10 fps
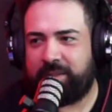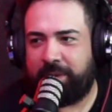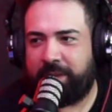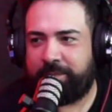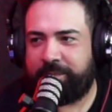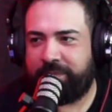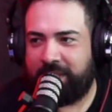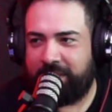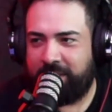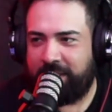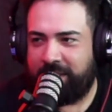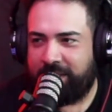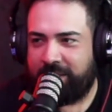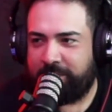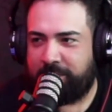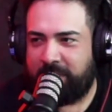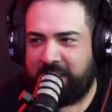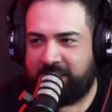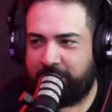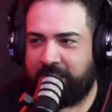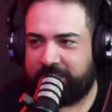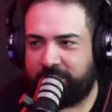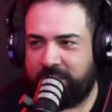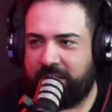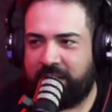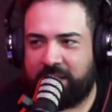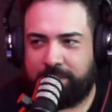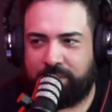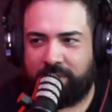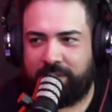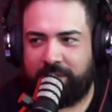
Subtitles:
But my dad's in Mexico now. He got deported.